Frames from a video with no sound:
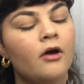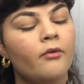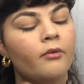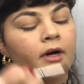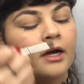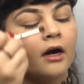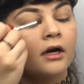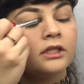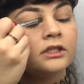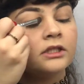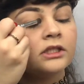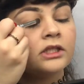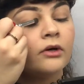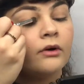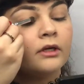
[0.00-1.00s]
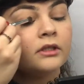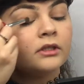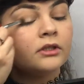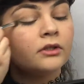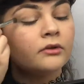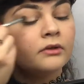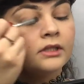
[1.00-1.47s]
We are just going
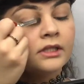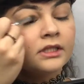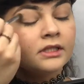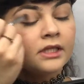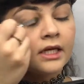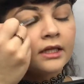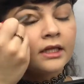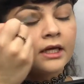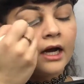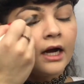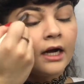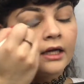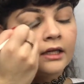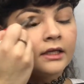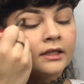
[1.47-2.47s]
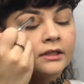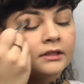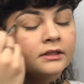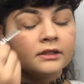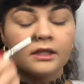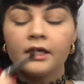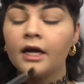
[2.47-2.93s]
to set the
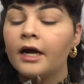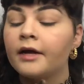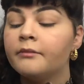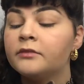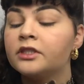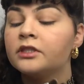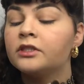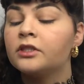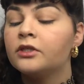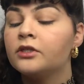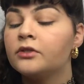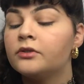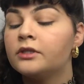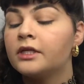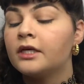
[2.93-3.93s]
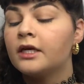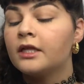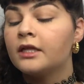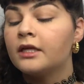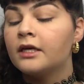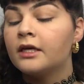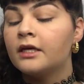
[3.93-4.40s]
eyelids, and I am just using
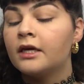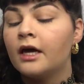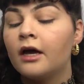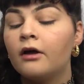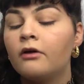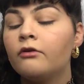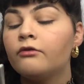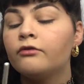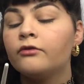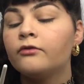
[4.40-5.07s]
the e.l.f.